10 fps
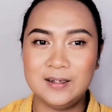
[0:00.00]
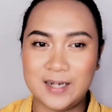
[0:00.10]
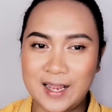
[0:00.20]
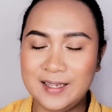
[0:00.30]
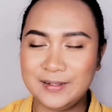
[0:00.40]

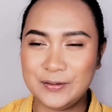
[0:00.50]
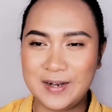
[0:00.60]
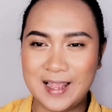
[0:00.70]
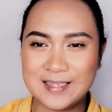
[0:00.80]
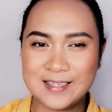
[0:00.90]
Write your
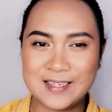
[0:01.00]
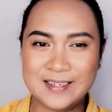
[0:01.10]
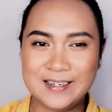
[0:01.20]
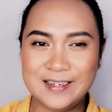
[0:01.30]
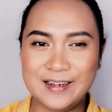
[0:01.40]

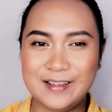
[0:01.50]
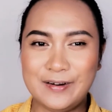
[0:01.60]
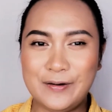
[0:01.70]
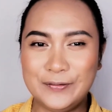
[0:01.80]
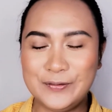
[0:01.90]
answer
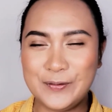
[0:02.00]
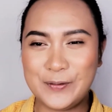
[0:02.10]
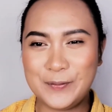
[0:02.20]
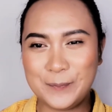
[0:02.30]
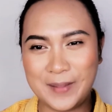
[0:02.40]
on
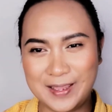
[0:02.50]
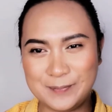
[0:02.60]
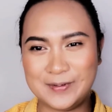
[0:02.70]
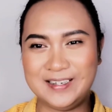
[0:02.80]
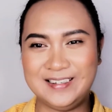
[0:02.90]
your
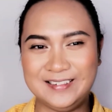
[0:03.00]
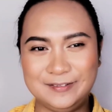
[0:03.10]
paper.